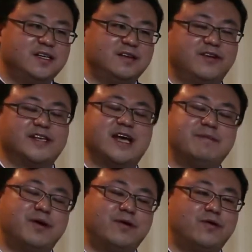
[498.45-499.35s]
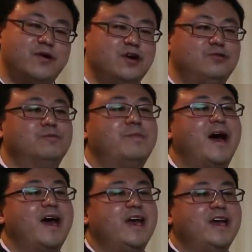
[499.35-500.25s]
for example, to
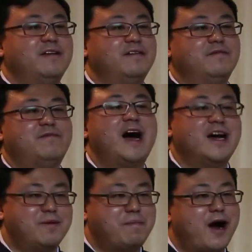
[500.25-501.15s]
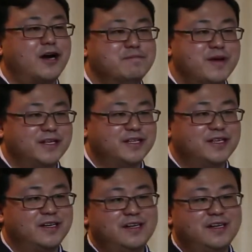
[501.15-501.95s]
buy one apartment